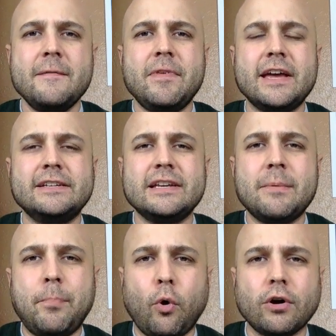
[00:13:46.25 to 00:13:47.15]
is
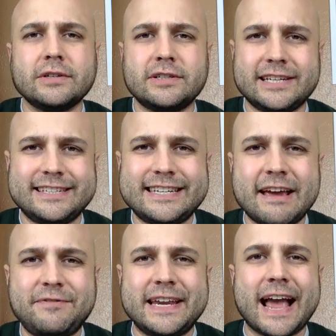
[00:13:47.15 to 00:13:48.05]
important to
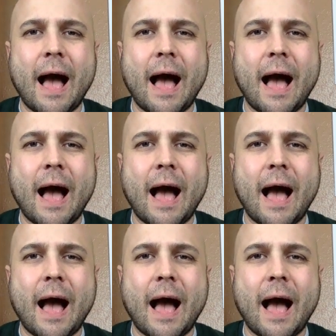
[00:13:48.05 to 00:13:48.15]
safety.